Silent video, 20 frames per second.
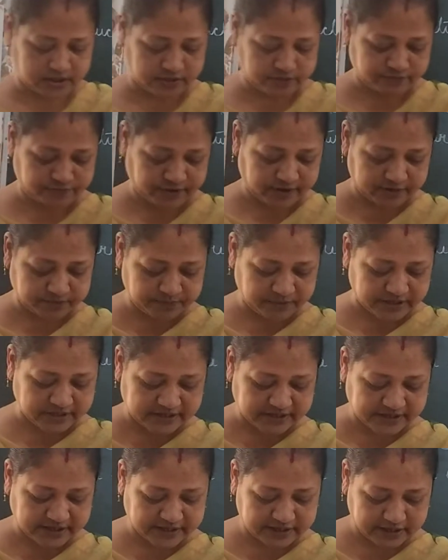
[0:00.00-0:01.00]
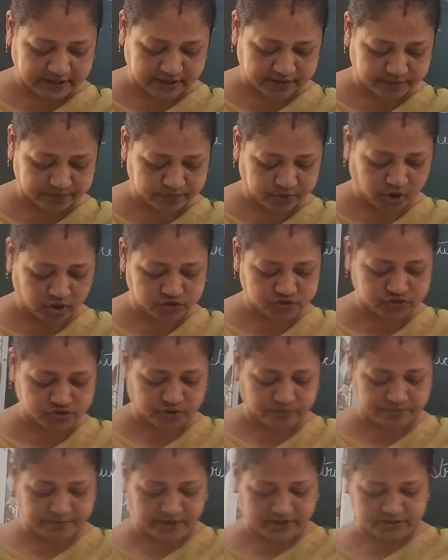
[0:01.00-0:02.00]
in fact building blocks
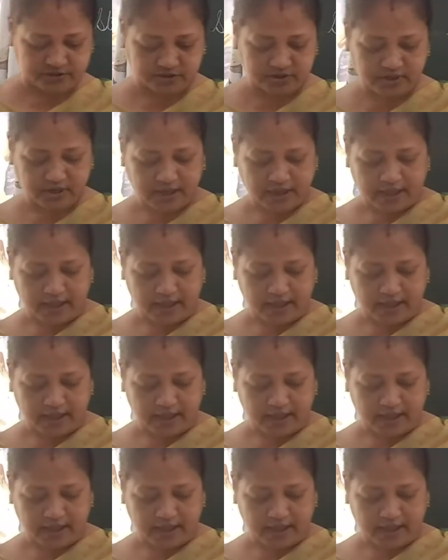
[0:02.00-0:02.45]
of matter.